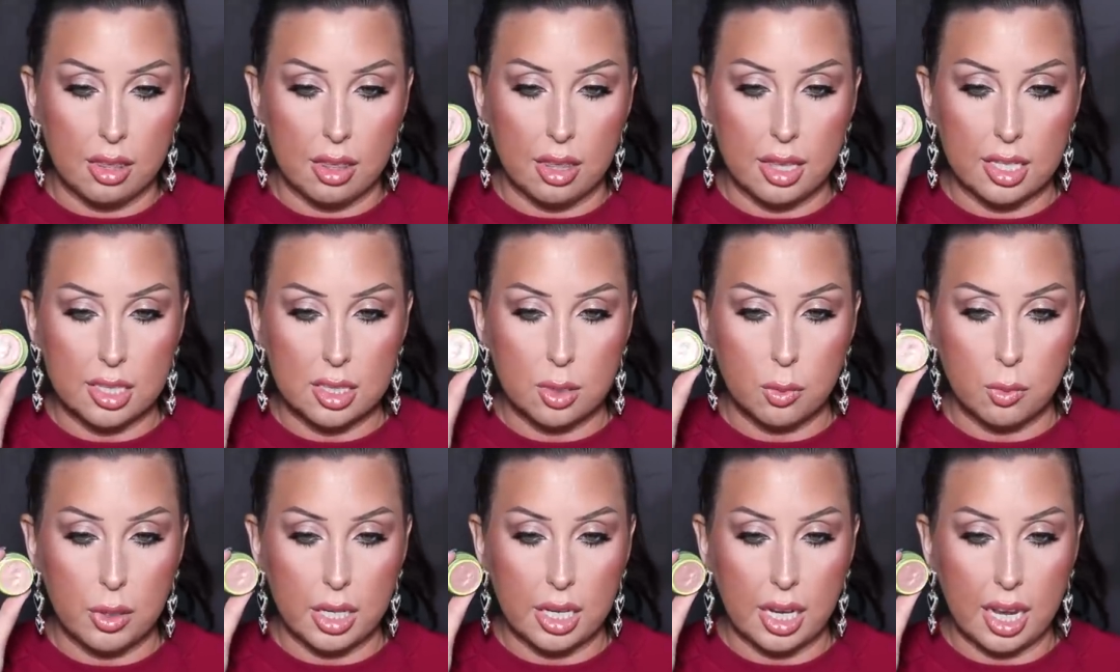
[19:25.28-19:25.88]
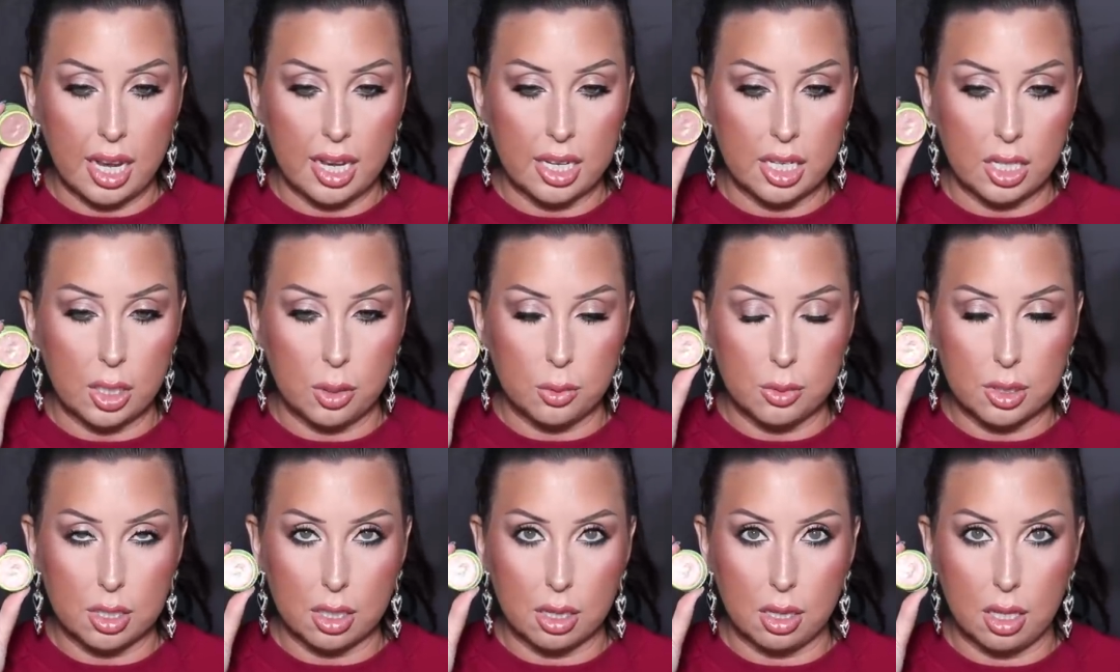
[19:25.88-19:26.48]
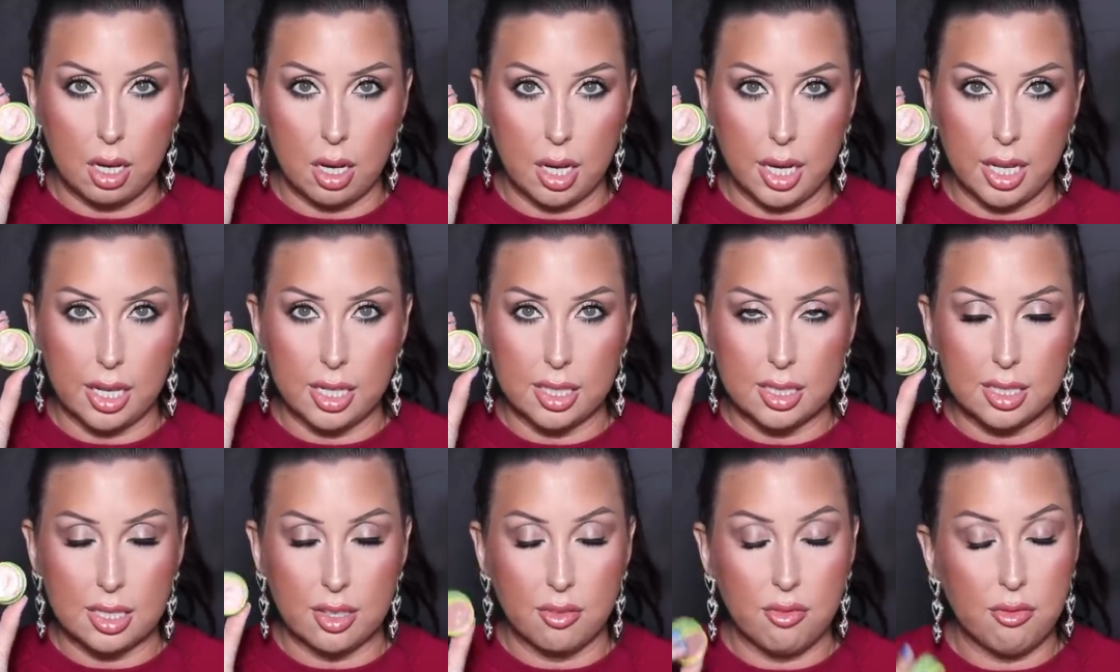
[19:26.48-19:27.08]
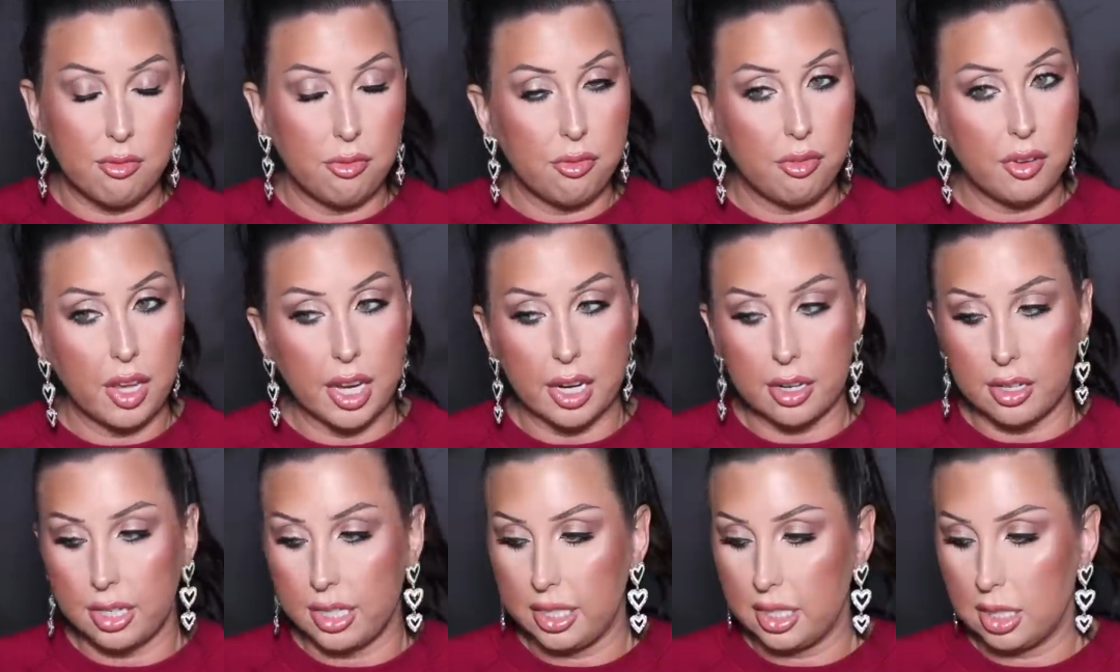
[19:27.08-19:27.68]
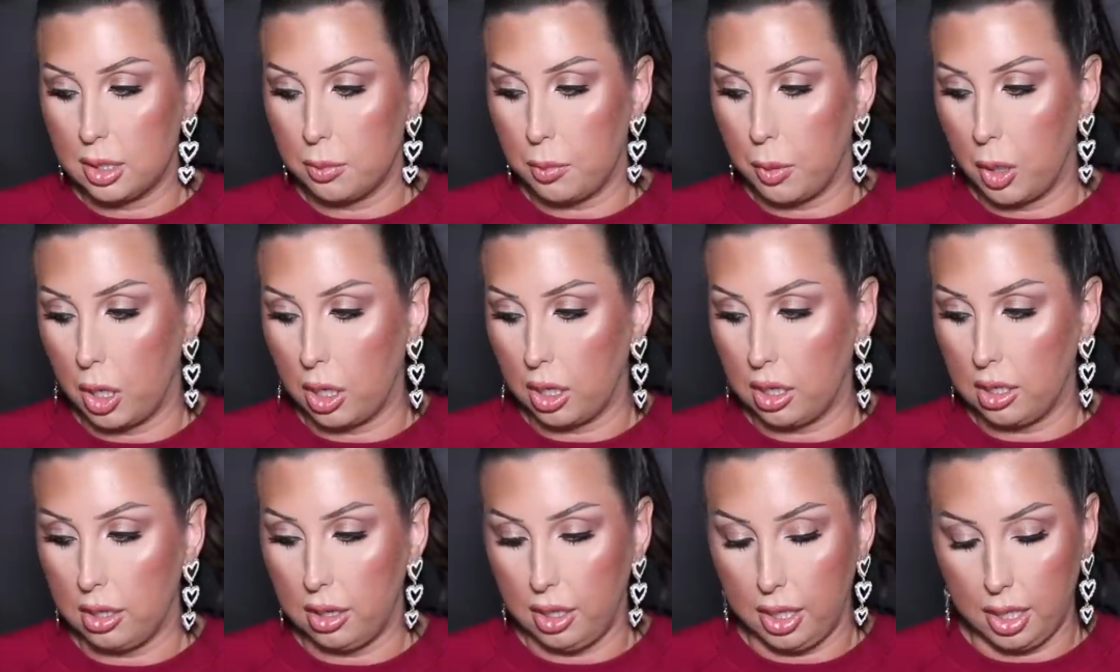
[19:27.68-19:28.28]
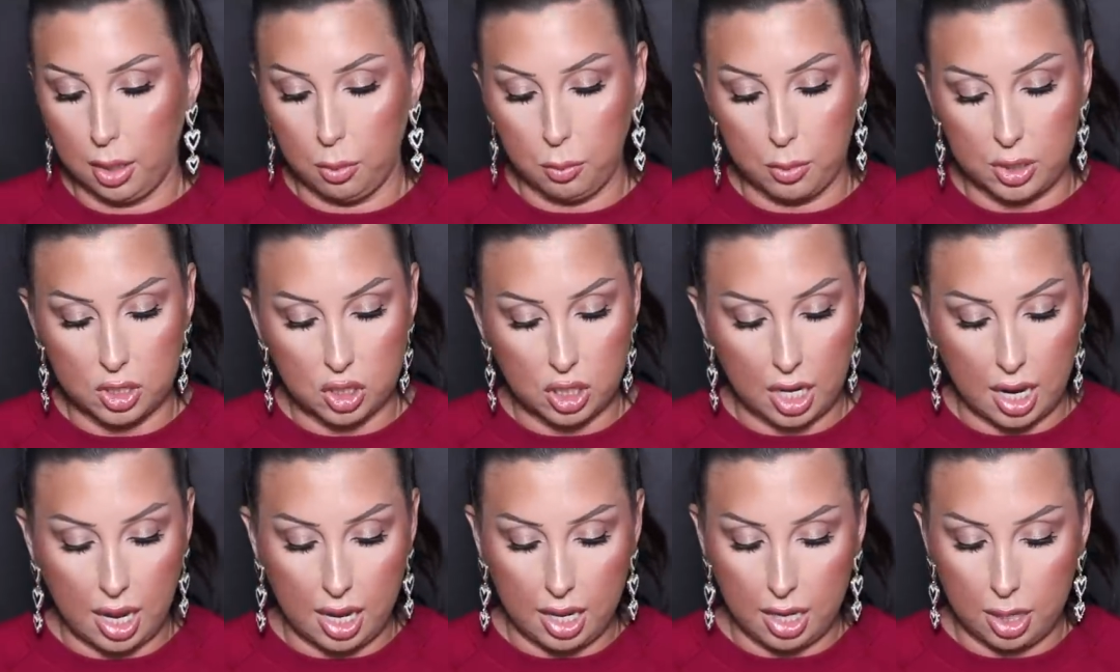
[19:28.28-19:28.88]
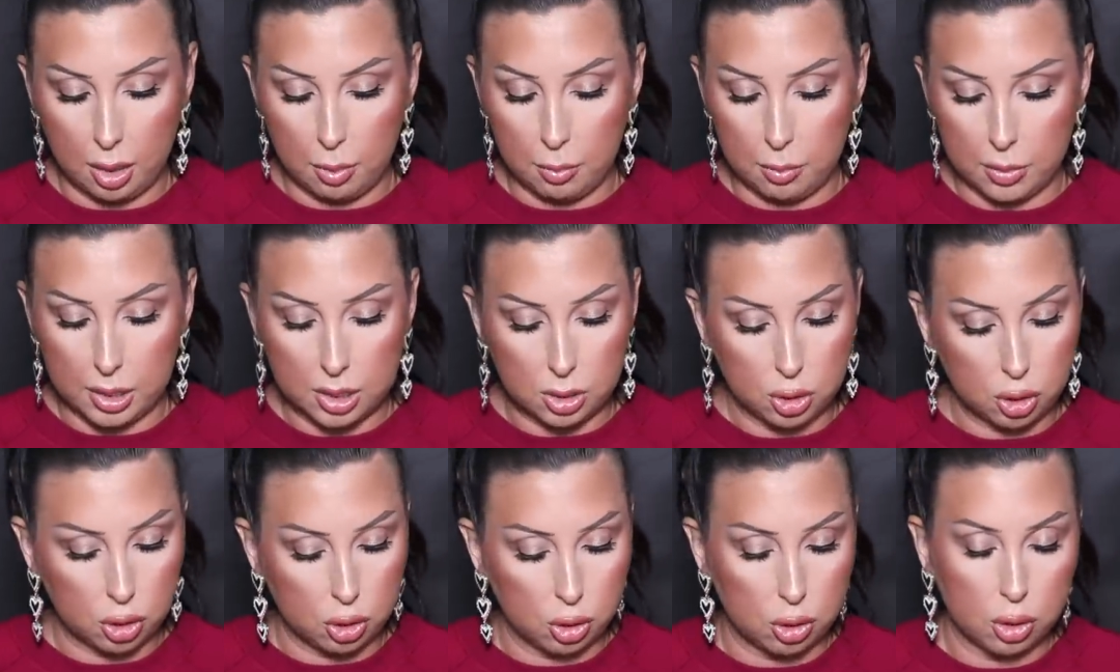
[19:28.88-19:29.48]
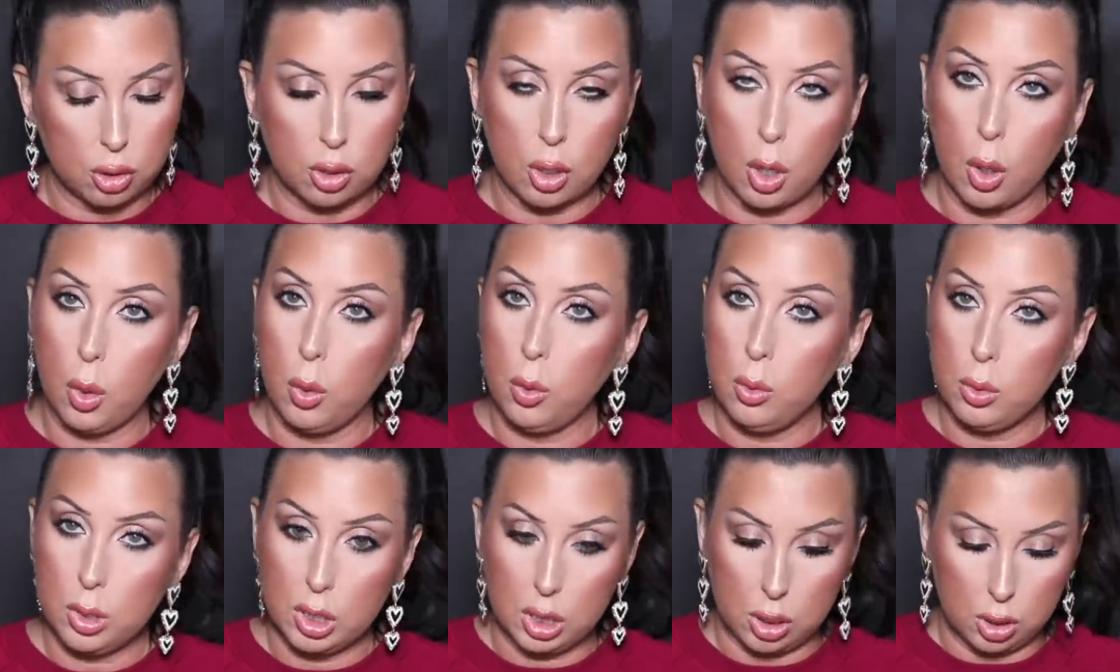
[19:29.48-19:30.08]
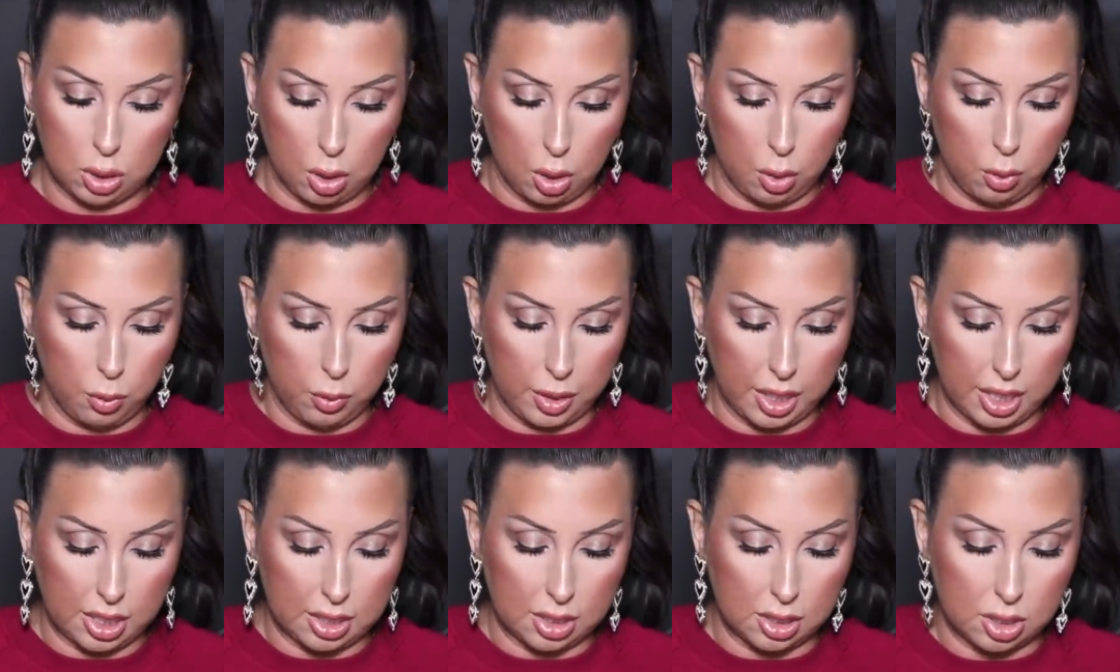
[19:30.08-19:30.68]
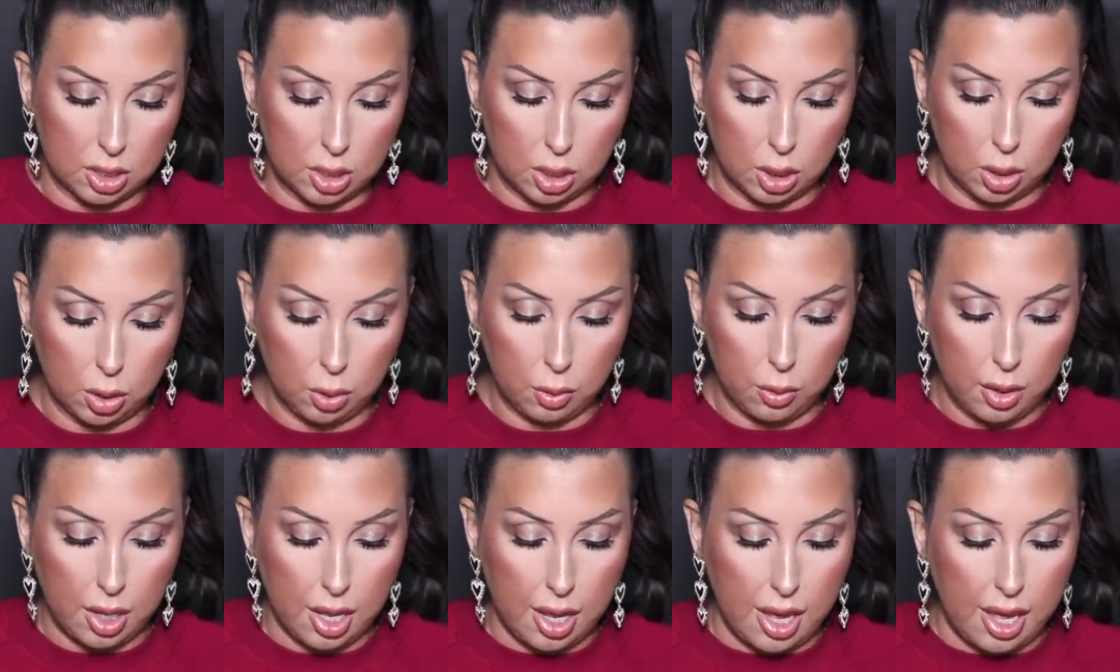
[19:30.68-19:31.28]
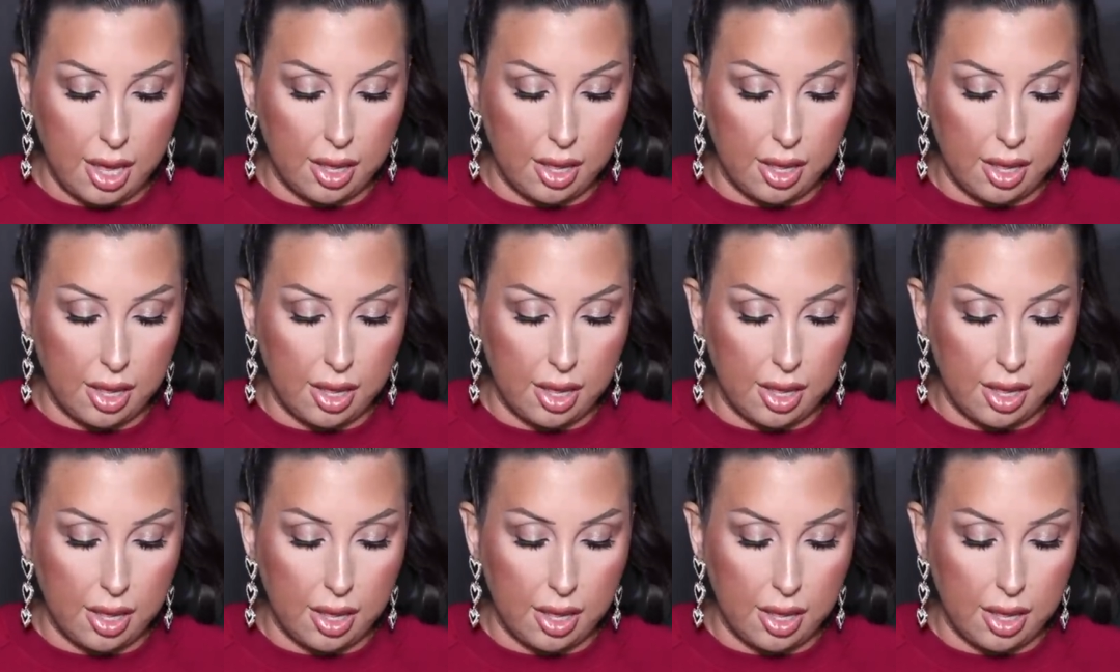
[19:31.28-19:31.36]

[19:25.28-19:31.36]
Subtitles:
This one I use a lot. It's a very sparkly, which I am so, so into.